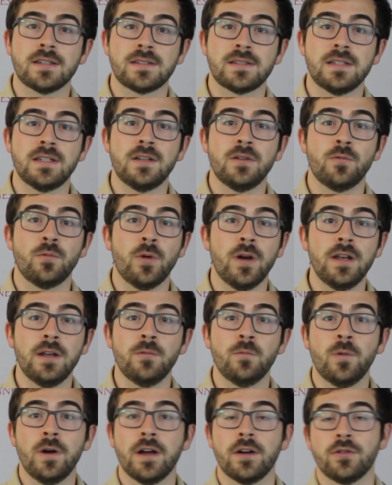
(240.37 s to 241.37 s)
to see when
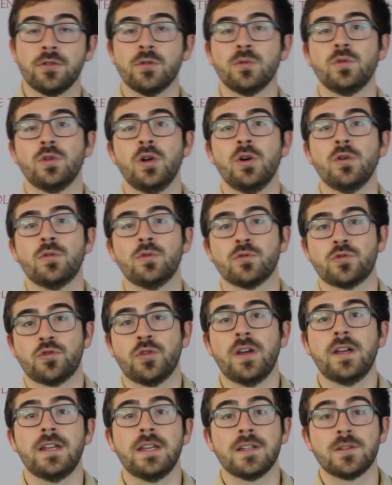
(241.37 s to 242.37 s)
and where your local
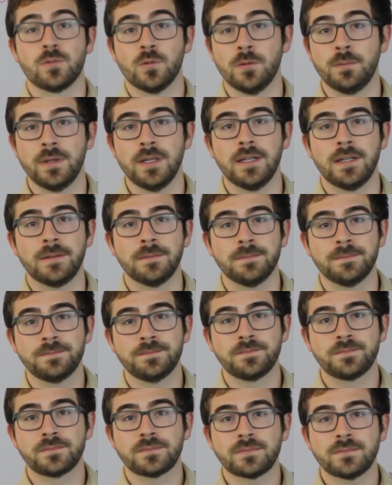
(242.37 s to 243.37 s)
trainings will be.
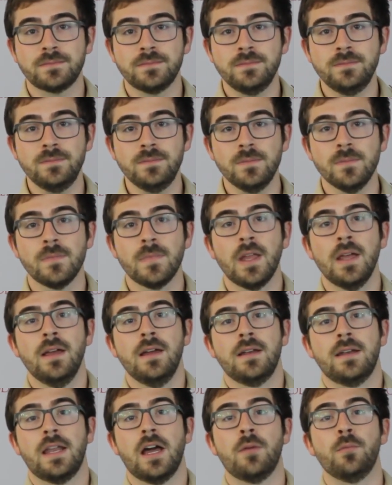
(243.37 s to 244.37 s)

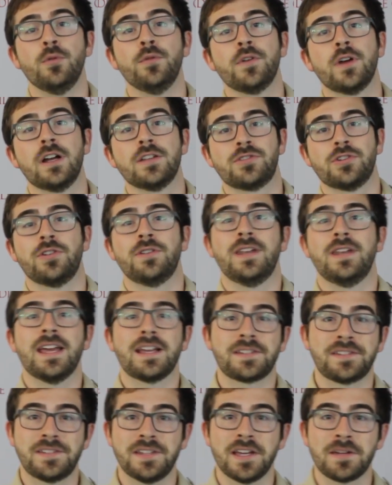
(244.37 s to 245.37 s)
Now moving on to our
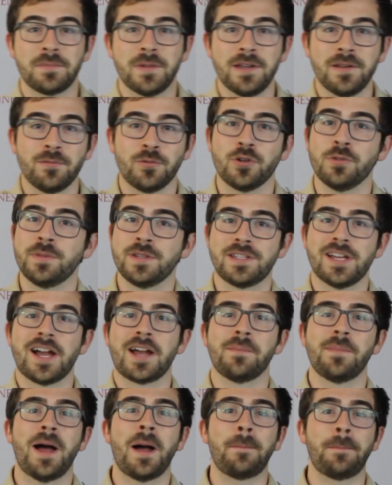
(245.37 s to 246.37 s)
next segment, we're going to be
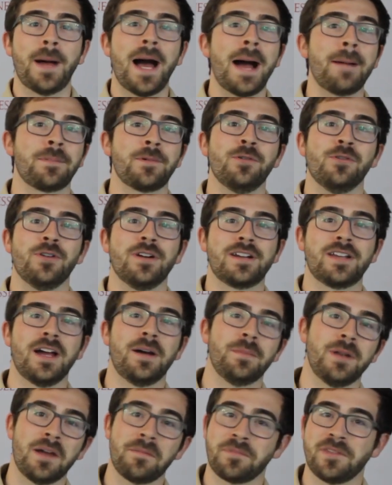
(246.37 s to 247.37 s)
talking about popcorn
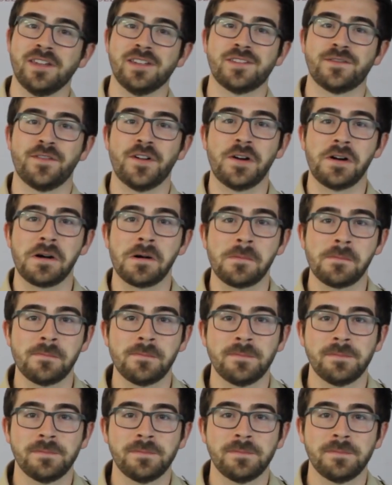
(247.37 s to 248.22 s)
coming up this fall.